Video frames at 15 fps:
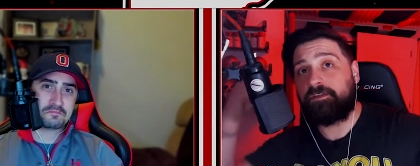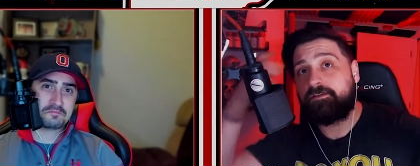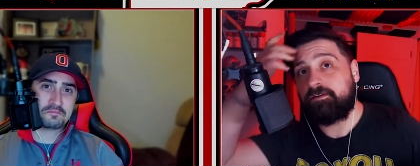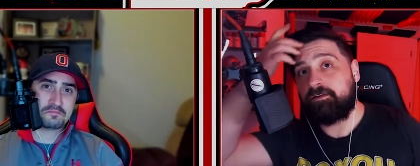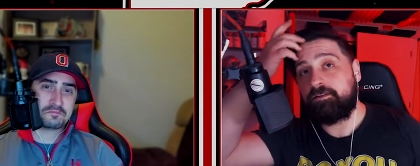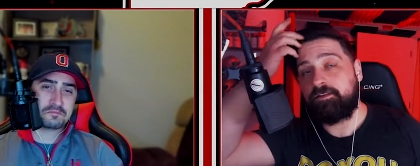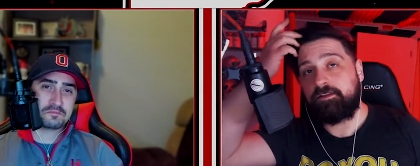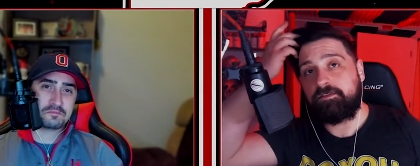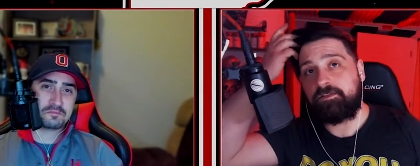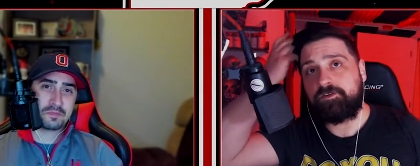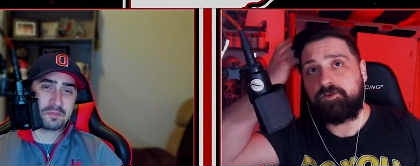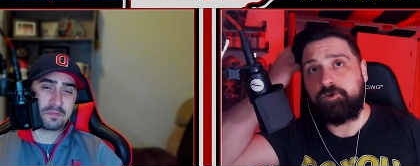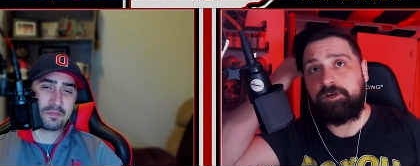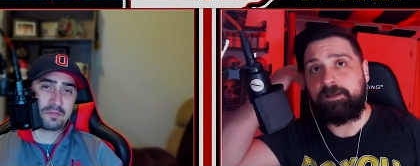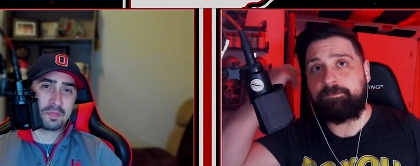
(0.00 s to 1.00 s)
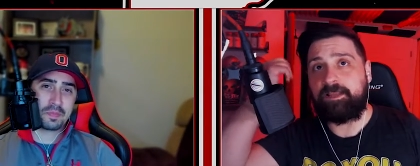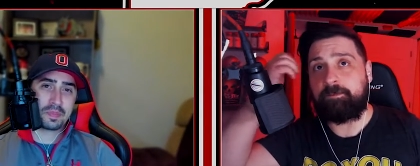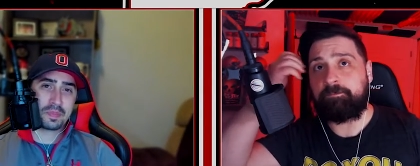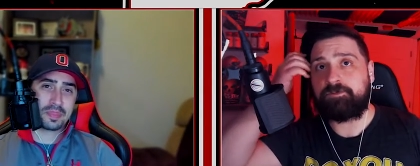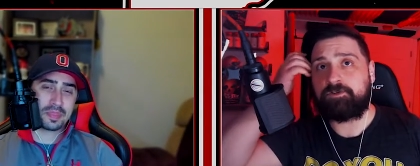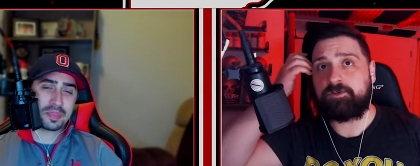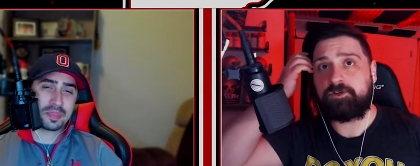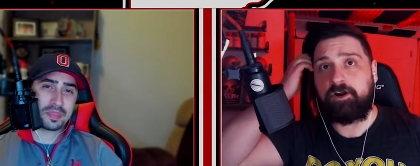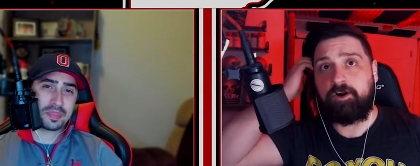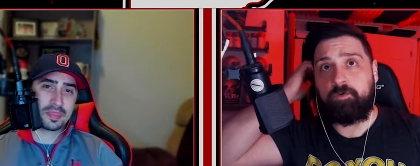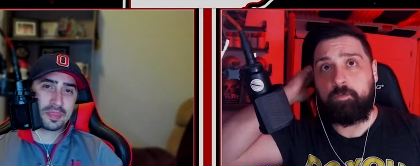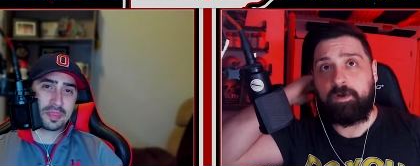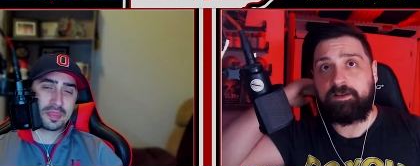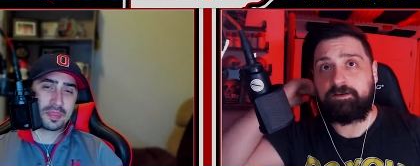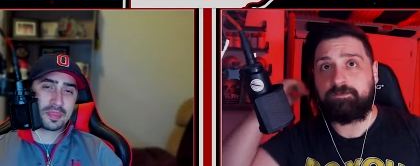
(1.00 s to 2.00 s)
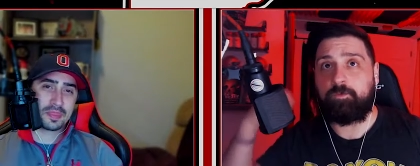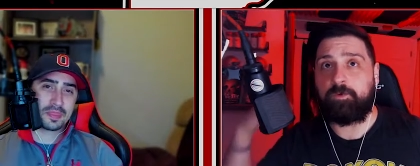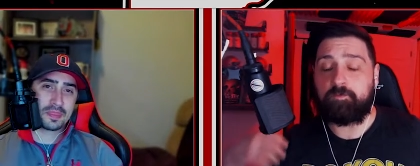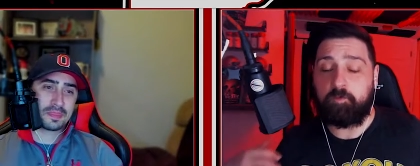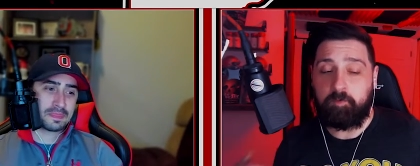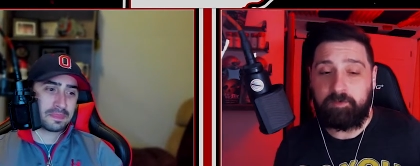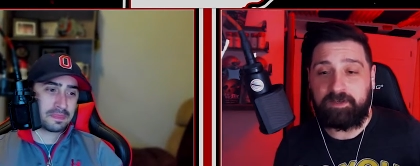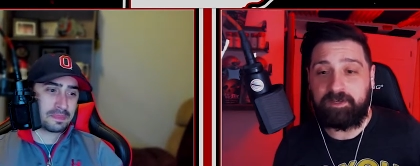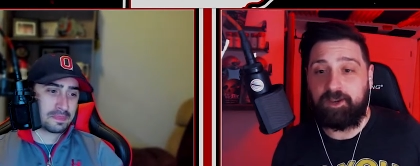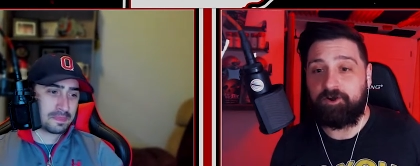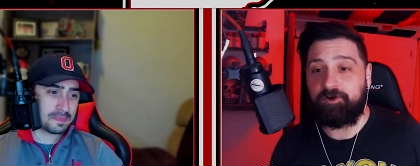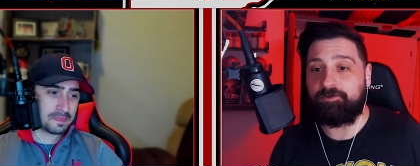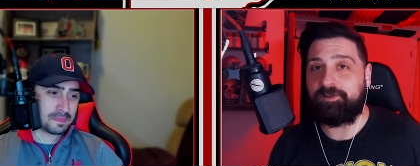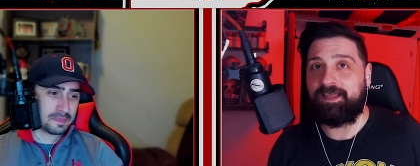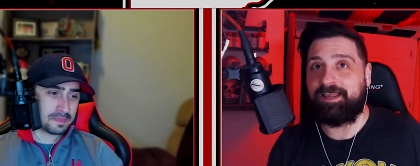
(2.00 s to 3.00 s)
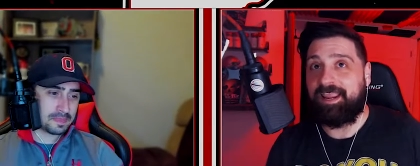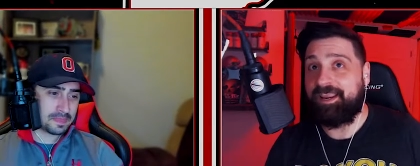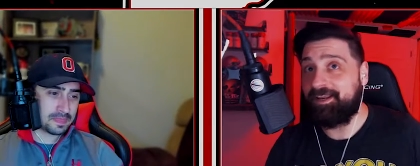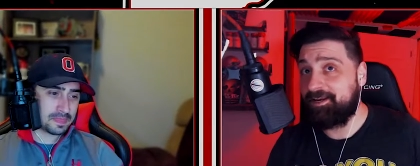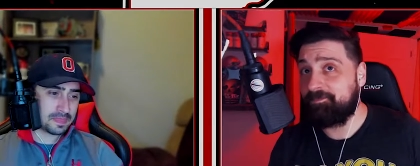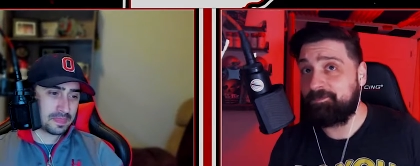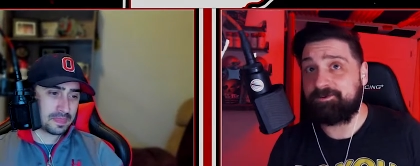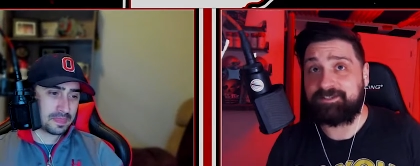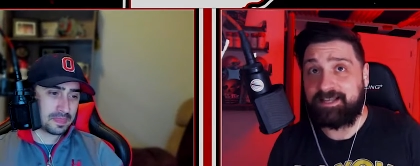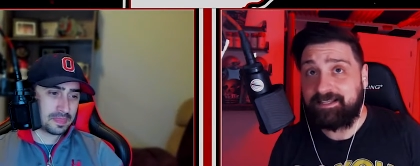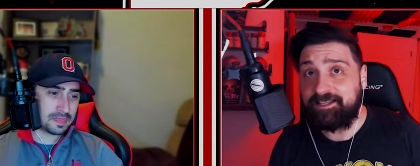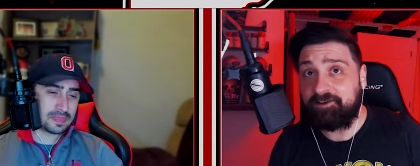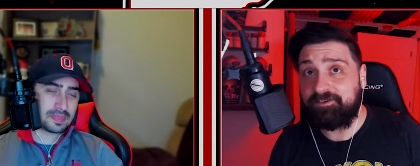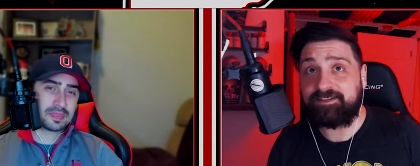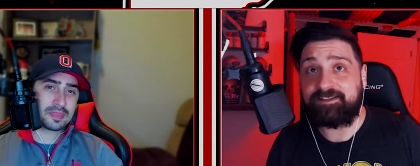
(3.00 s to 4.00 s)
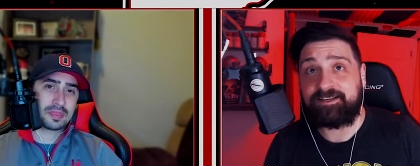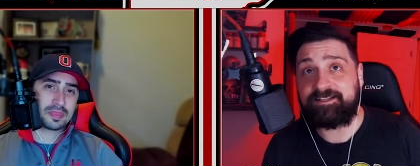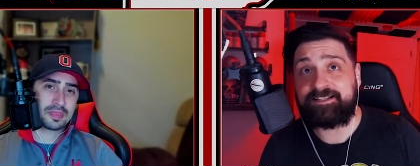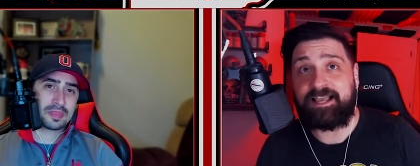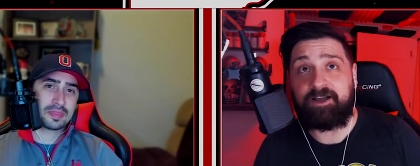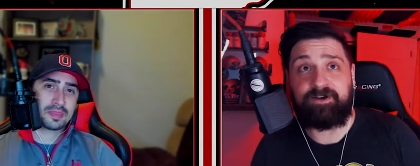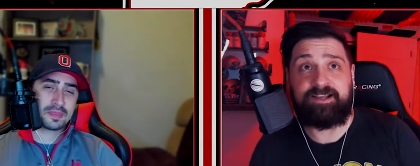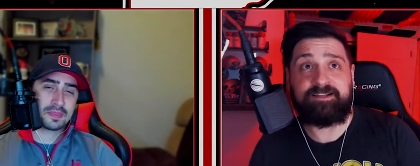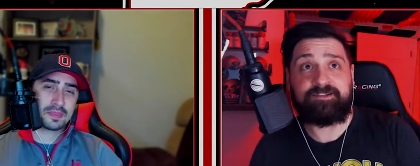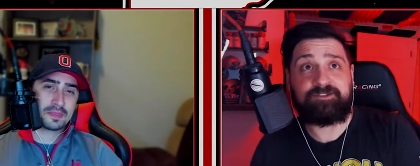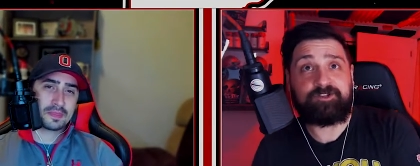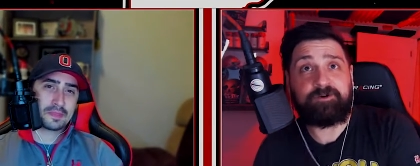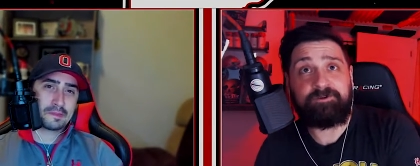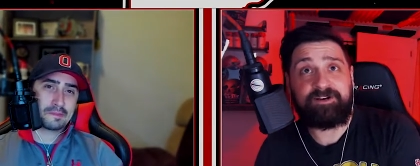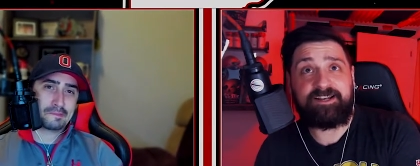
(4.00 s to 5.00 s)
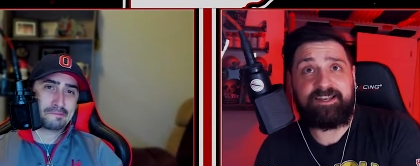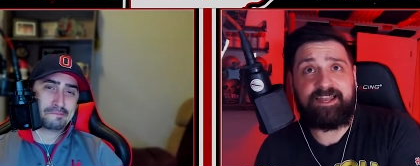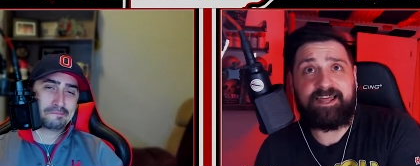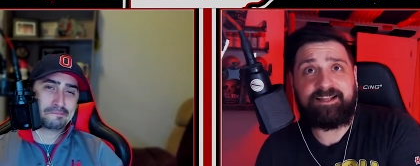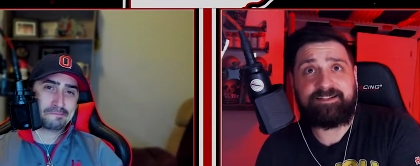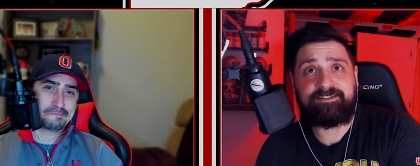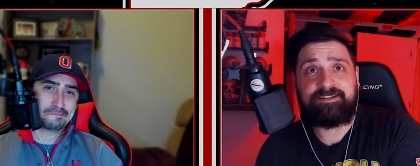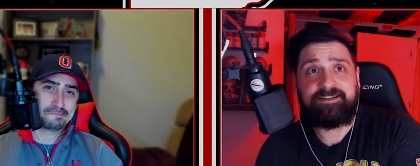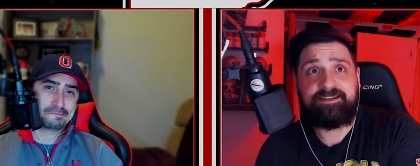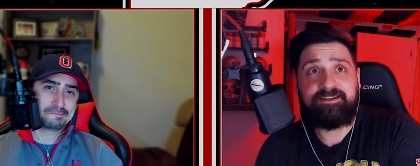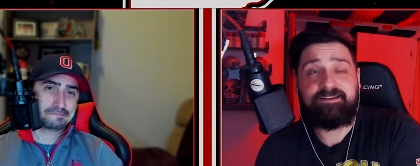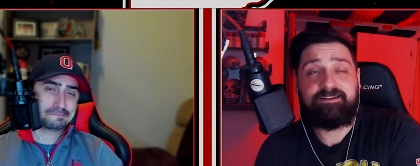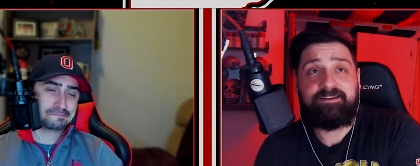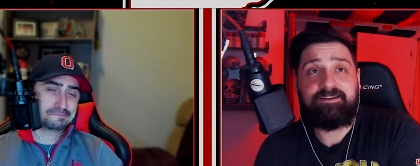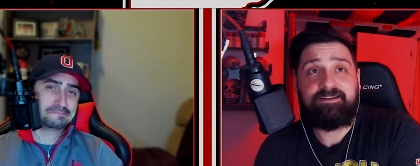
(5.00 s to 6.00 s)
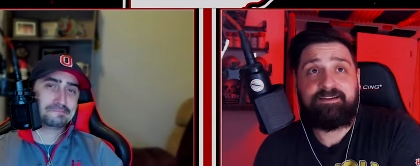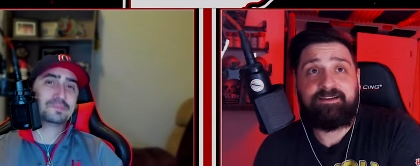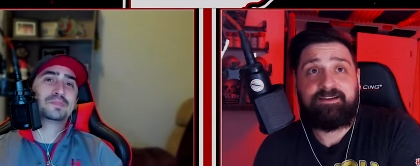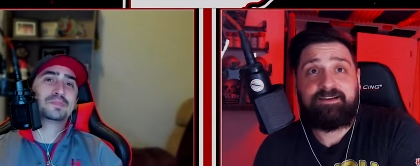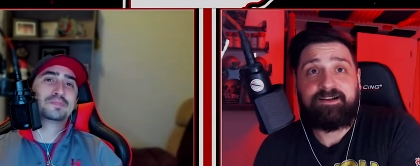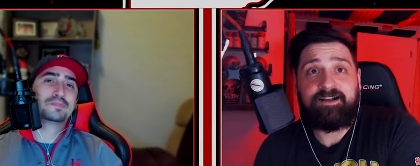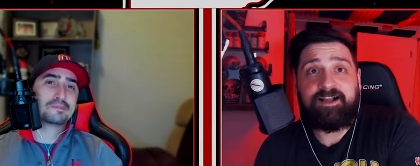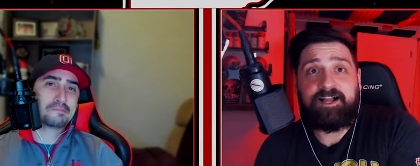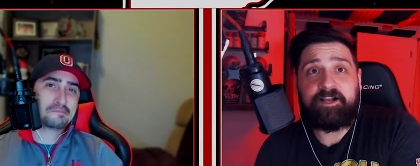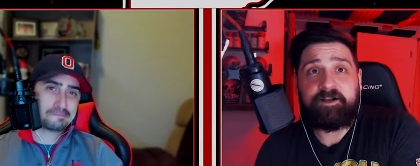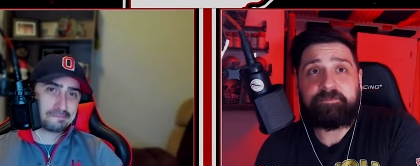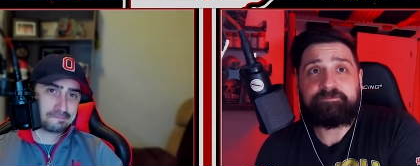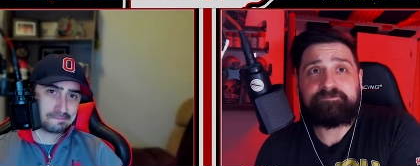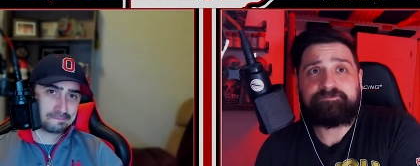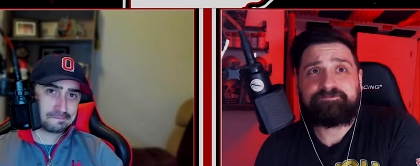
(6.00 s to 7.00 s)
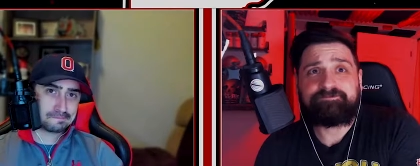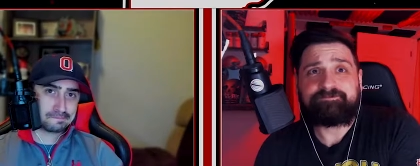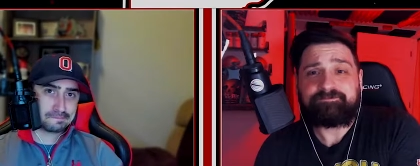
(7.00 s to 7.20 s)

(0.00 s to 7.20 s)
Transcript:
Speaker 1: the, the, the two deep depth chart. When, when will we know like eighty percent of it is how I interpreted that. Um,